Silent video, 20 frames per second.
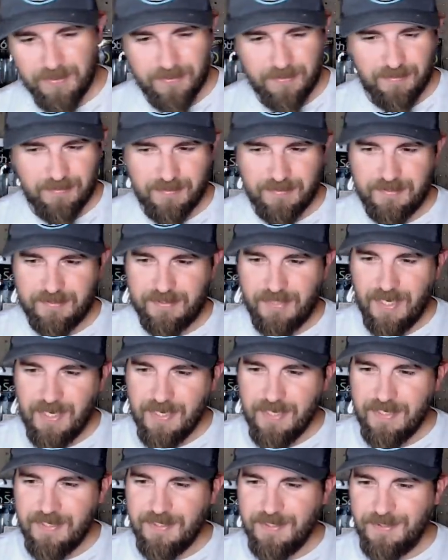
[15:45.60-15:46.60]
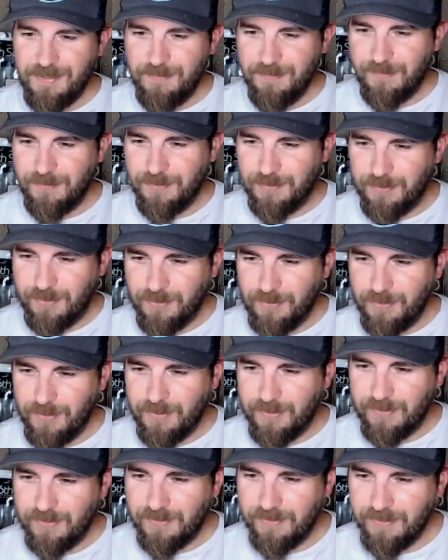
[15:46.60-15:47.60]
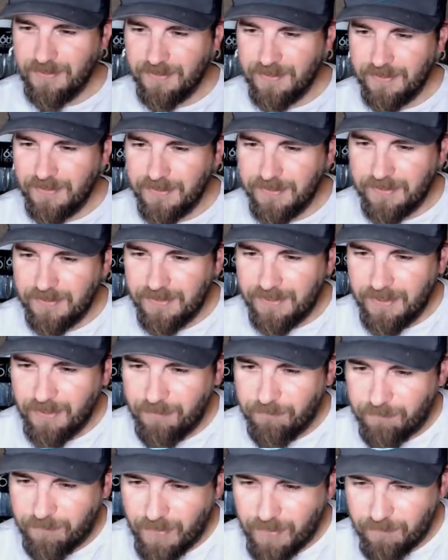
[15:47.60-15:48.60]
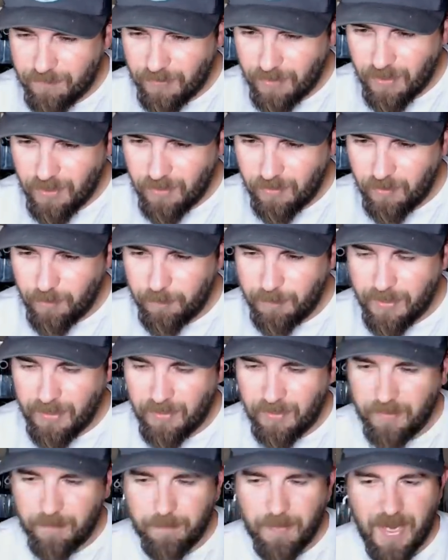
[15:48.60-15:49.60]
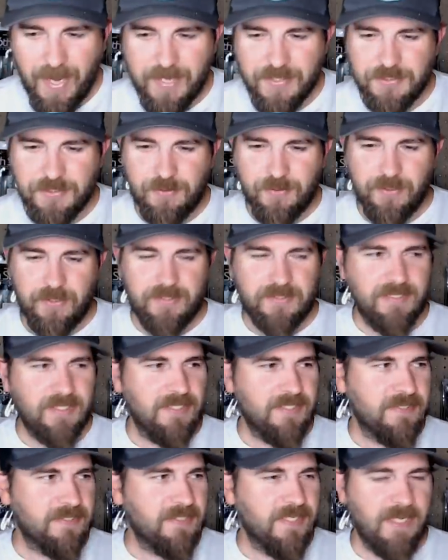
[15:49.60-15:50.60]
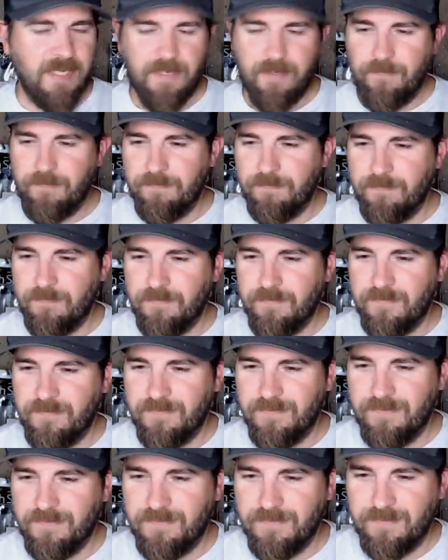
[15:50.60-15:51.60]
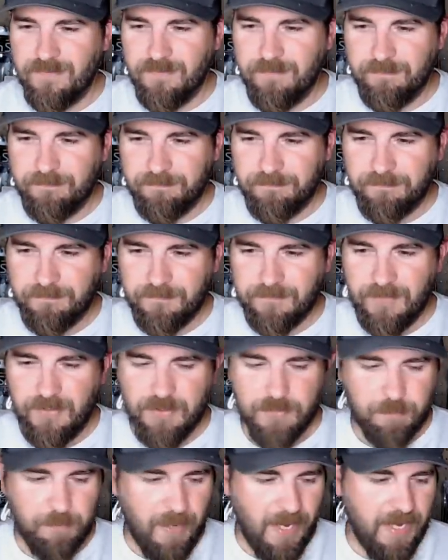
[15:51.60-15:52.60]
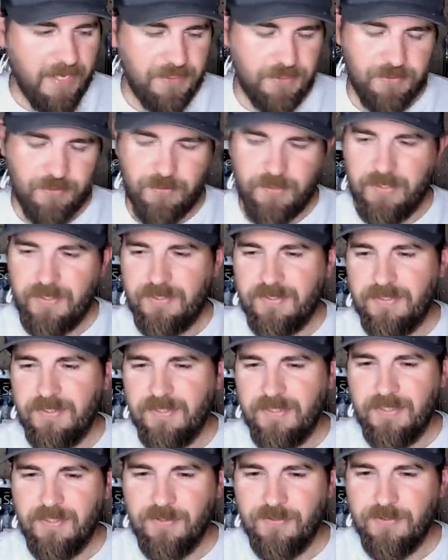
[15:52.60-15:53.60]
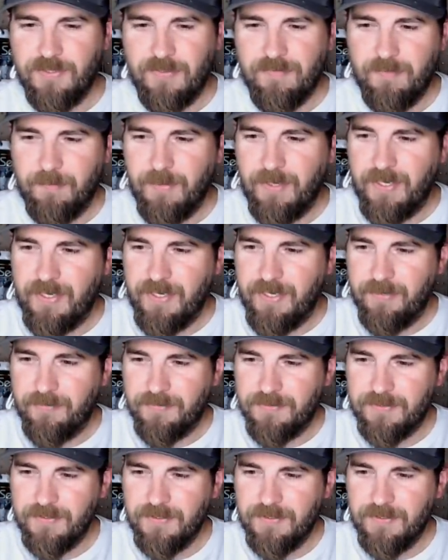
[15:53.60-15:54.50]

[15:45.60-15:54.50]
Yeah. Dang, you're good. Favorite hollow belly, Bass Tricks, hands down. There's Bass Tricks, and then there's everybody else.